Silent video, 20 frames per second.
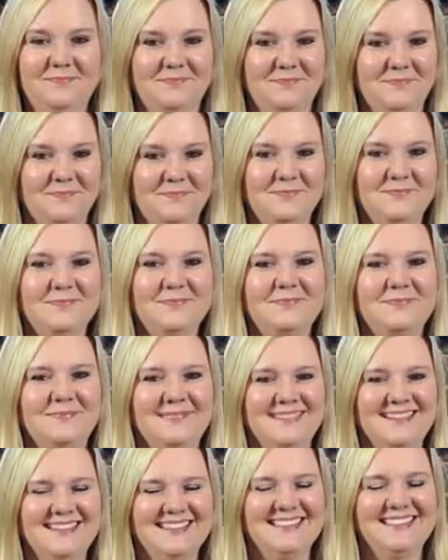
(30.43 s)

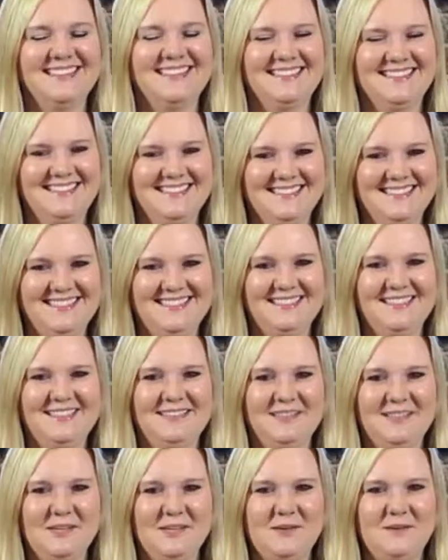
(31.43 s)

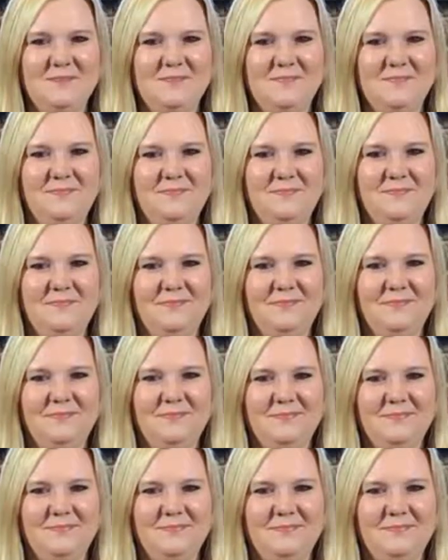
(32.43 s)

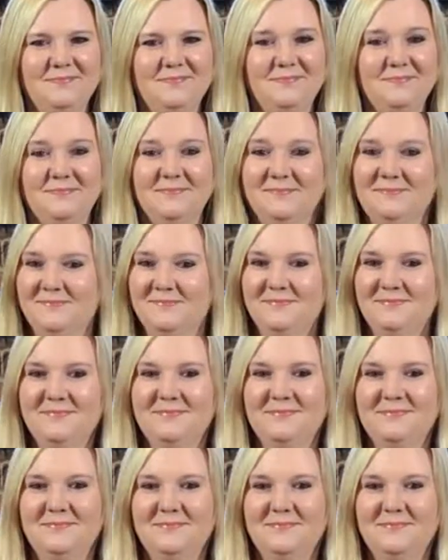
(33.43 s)
[no speech]